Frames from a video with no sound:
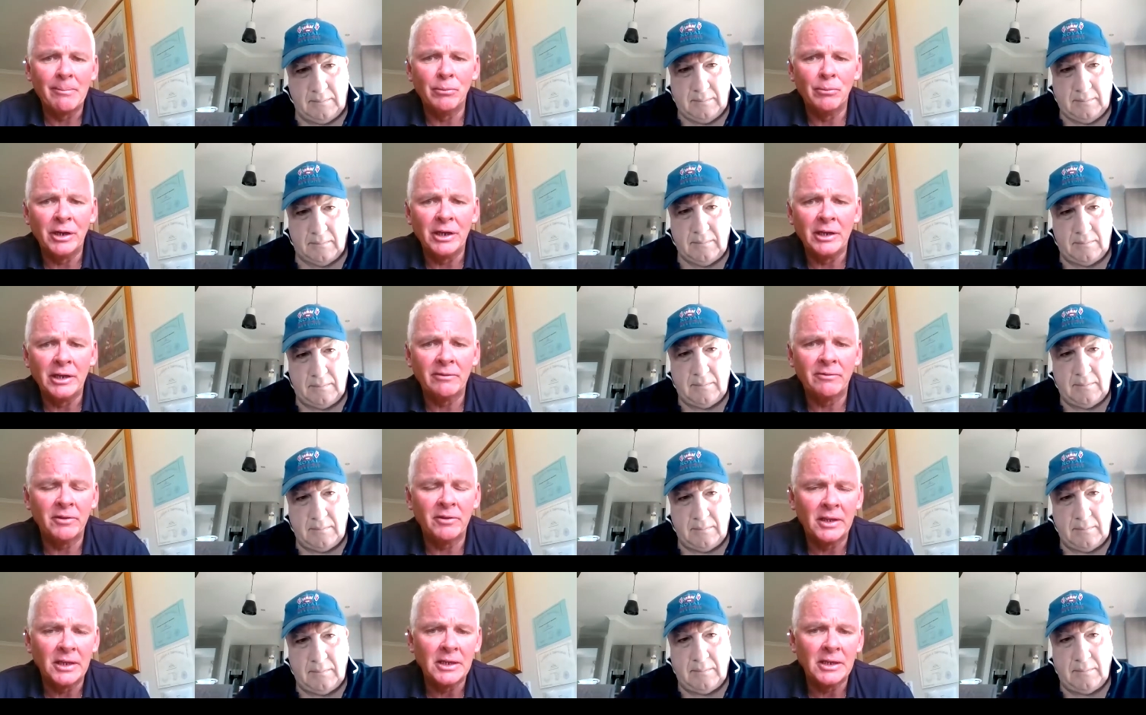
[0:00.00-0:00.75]
Speaker 1: meeting for
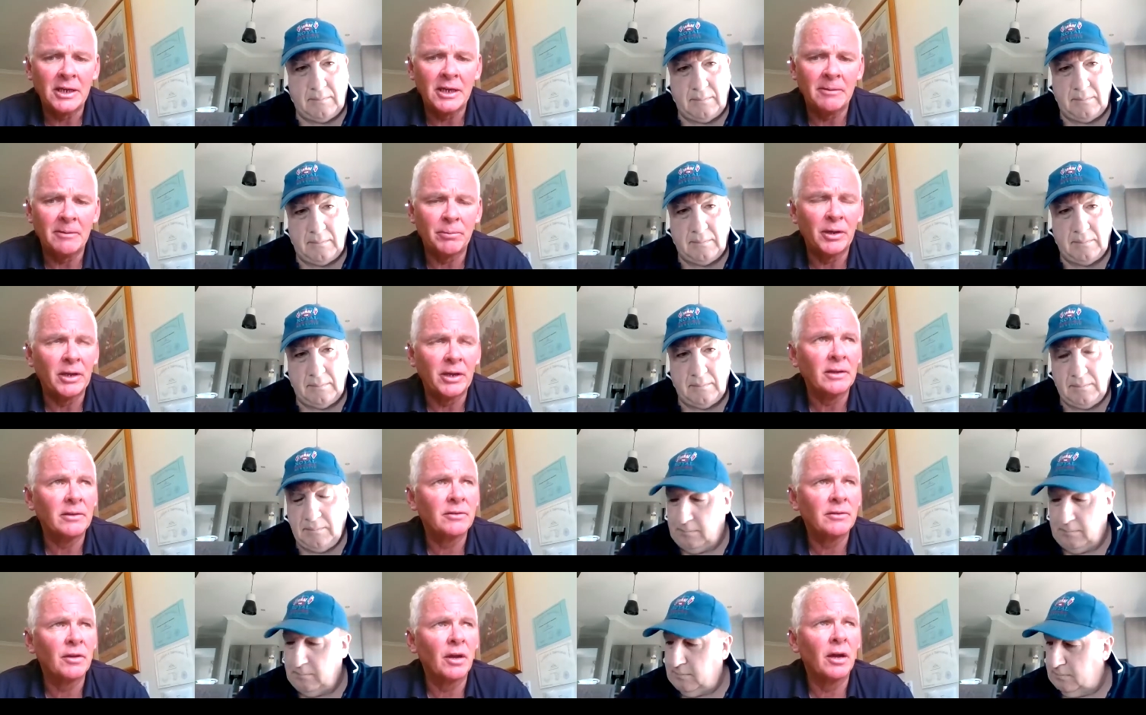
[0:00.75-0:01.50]
the year, Pete,
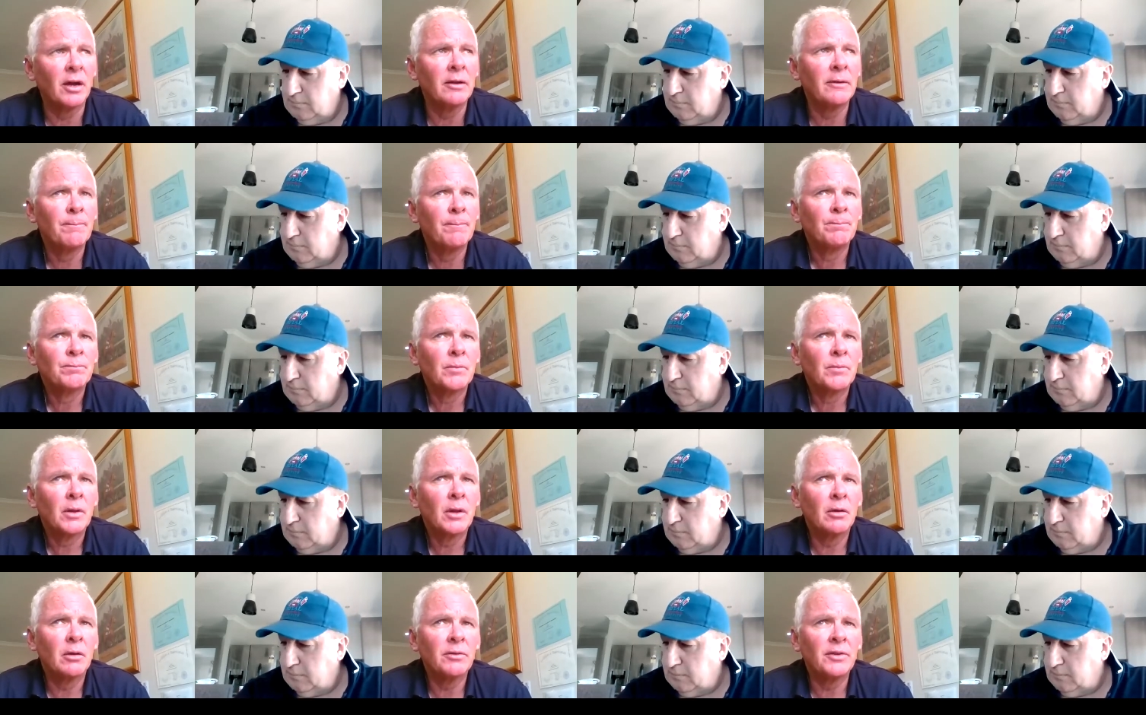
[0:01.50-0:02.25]
so
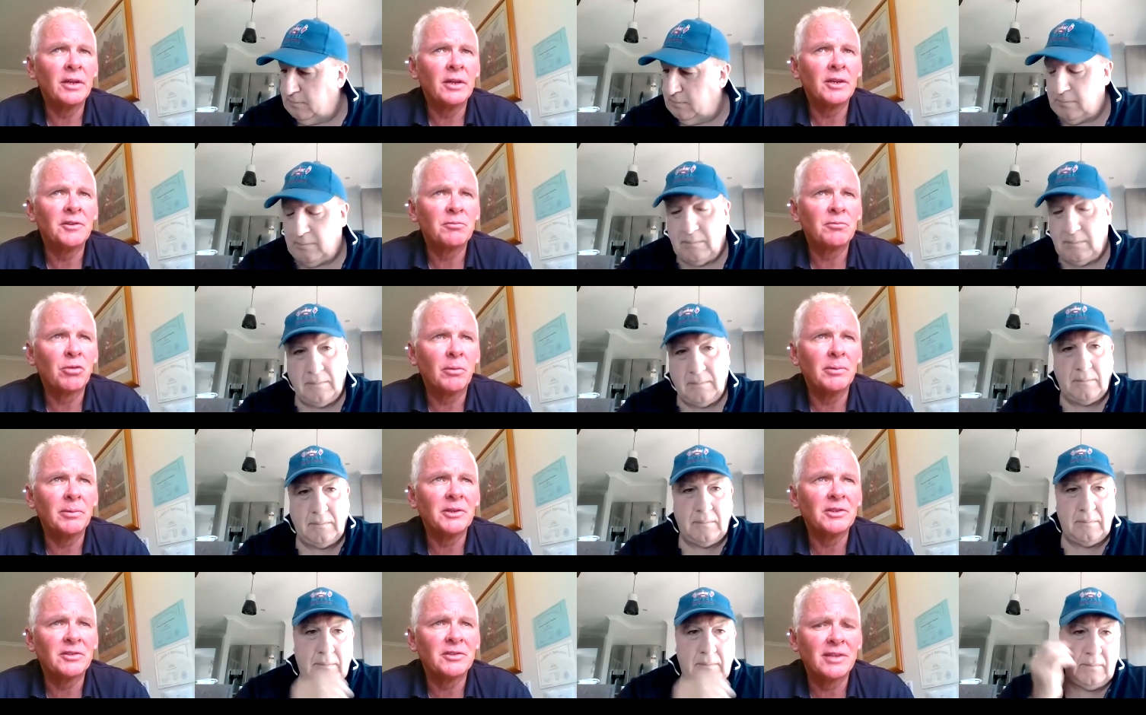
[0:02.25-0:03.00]
I think he's probably
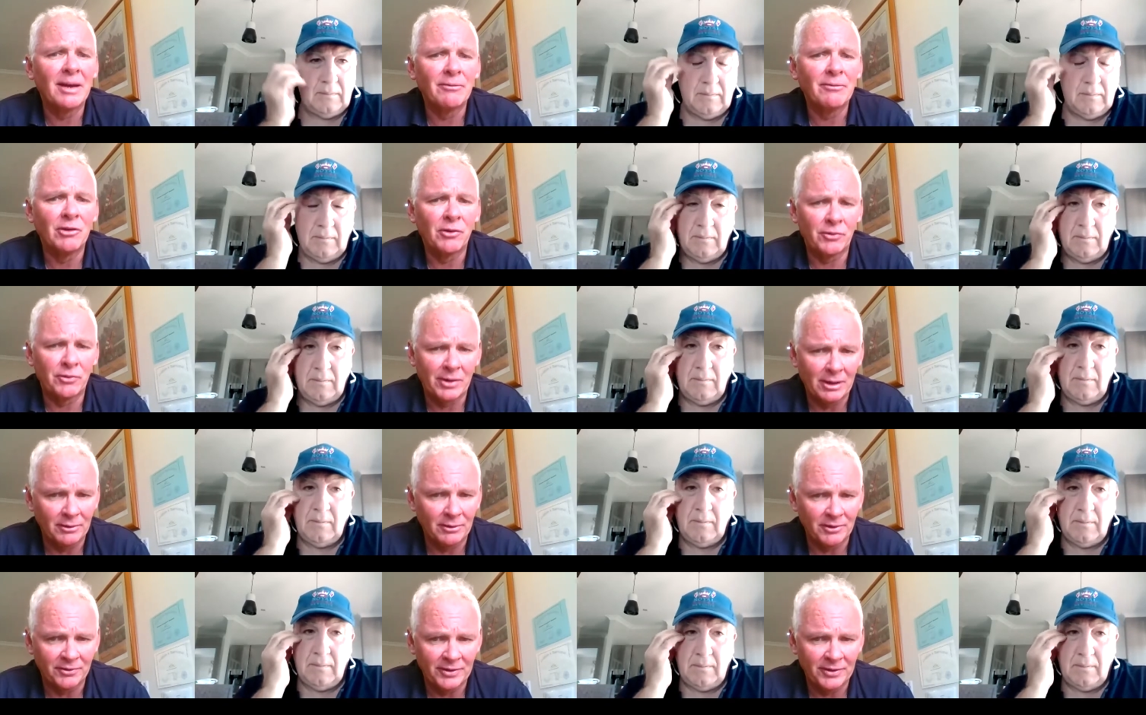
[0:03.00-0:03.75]
just having a throw at
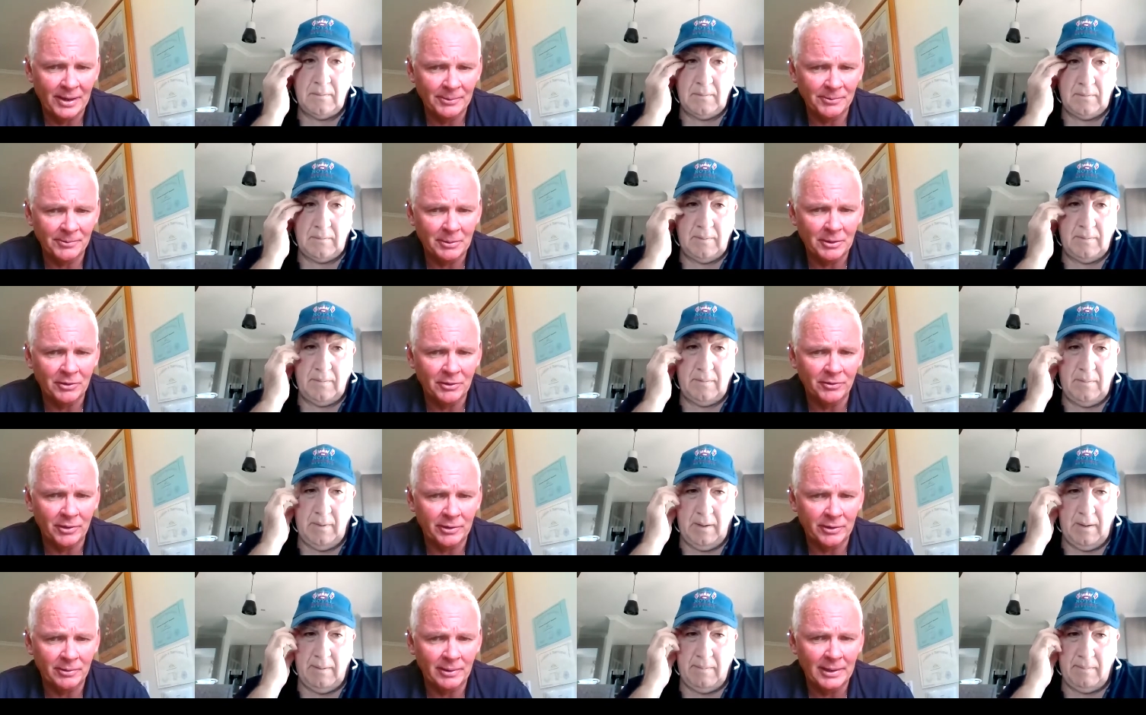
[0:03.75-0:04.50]
the stumps because
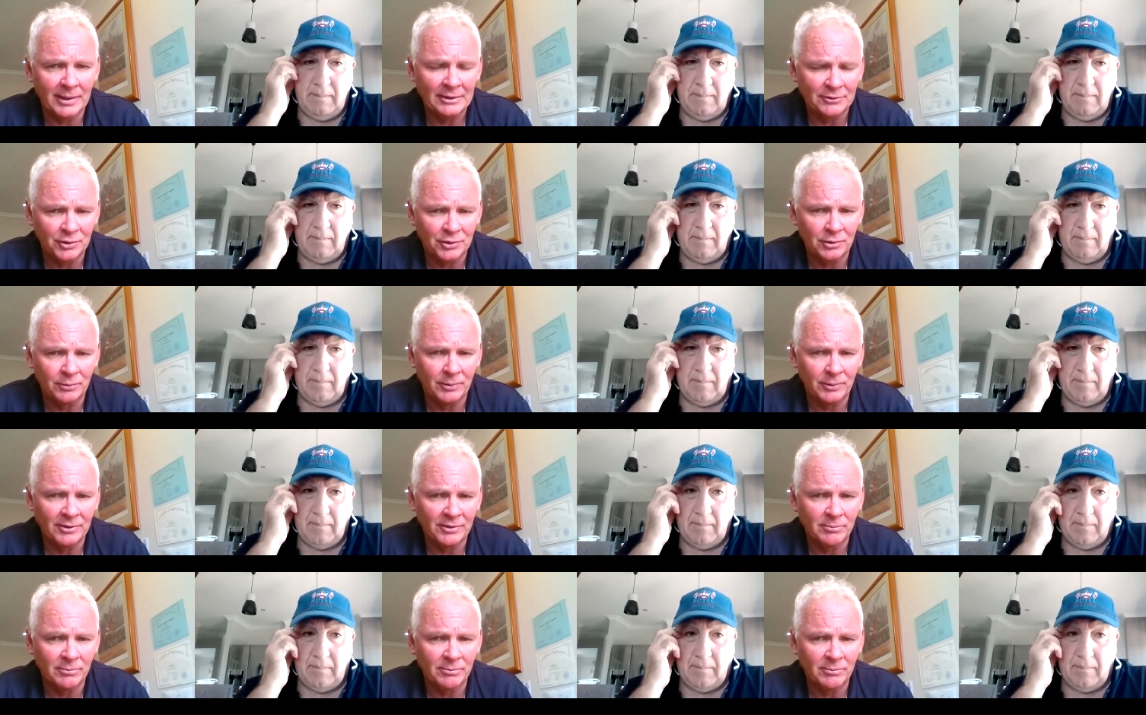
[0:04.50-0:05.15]
the yeah. last two runs have